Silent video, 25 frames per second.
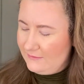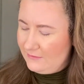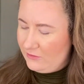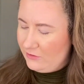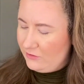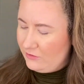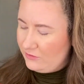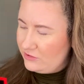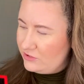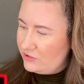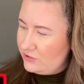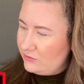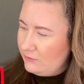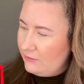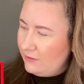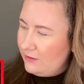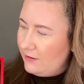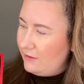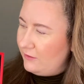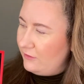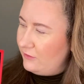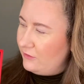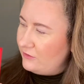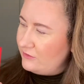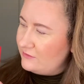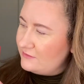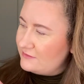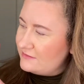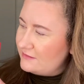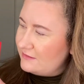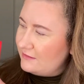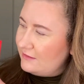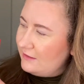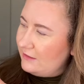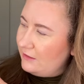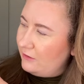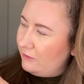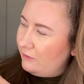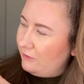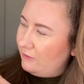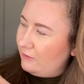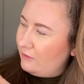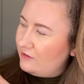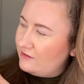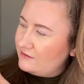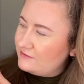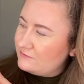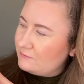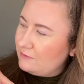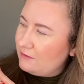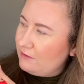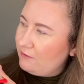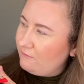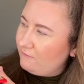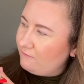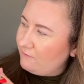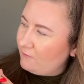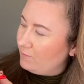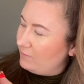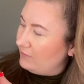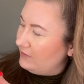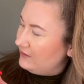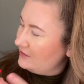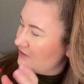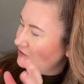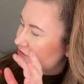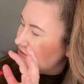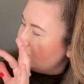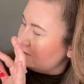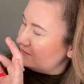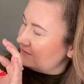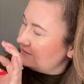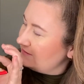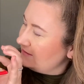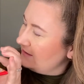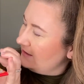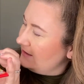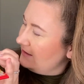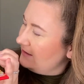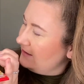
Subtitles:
There are 2 colors in here as well for blushes.